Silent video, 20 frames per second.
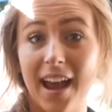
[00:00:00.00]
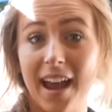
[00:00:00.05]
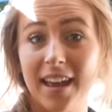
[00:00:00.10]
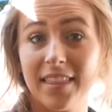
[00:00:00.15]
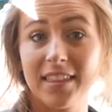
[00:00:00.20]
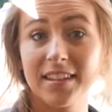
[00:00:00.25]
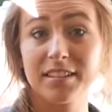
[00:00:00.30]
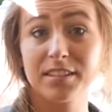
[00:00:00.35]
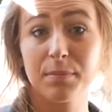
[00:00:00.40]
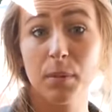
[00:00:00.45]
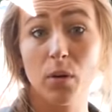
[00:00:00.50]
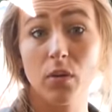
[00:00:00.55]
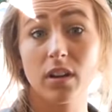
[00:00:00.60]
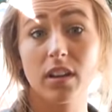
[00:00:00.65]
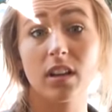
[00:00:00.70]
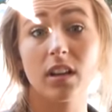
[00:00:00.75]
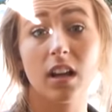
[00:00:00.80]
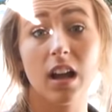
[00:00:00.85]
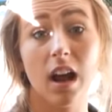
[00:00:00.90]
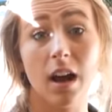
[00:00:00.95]
And this boat
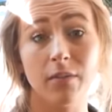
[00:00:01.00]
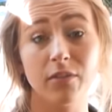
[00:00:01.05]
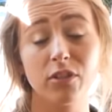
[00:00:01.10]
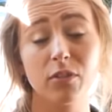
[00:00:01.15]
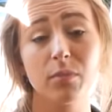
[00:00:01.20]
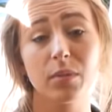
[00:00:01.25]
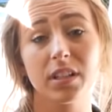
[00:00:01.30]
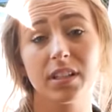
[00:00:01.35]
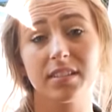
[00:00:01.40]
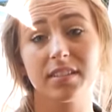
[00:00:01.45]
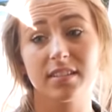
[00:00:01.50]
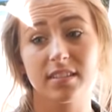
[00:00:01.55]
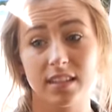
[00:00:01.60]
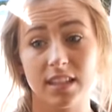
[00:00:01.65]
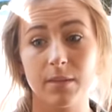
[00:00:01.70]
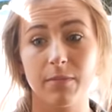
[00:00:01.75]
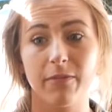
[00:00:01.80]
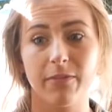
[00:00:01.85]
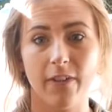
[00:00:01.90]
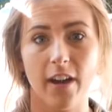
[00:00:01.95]
can comfortably
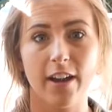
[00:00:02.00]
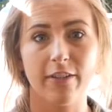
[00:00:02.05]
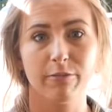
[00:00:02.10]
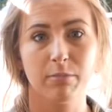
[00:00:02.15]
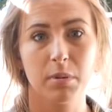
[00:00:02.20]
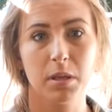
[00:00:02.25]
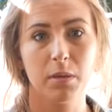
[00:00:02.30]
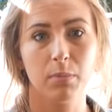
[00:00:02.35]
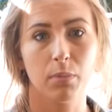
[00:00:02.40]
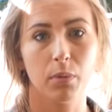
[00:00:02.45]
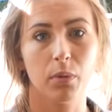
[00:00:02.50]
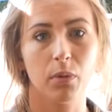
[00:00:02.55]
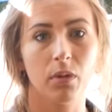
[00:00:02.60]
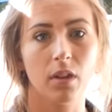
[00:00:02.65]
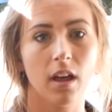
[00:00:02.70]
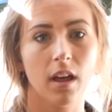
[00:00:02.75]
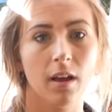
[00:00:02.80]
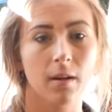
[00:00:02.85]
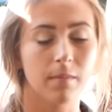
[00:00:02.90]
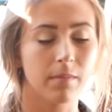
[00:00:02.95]
sleep 5
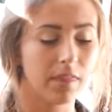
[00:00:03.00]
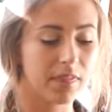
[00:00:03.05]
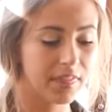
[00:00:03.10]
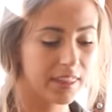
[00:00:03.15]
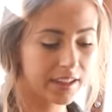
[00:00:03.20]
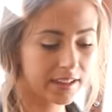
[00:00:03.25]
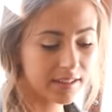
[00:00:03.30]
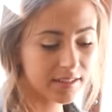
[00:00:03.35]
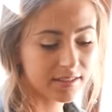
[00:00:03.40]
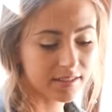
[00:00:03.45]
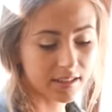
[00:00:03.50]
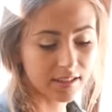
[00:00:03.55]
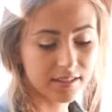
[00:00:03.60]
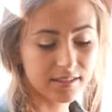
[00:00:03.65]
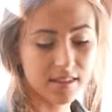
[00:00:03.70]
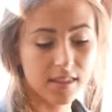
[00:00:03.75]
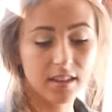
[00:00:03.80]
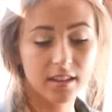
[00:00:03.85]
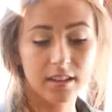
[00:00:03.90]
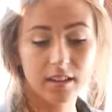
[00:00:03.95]
people. This
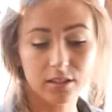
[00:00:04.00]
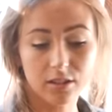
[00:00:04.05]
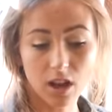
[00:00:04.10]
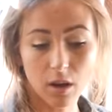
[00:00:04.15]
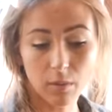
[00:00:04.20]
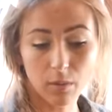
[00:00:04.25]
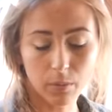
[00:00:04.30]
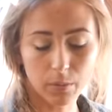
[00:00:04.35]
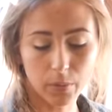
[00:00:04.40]
is the double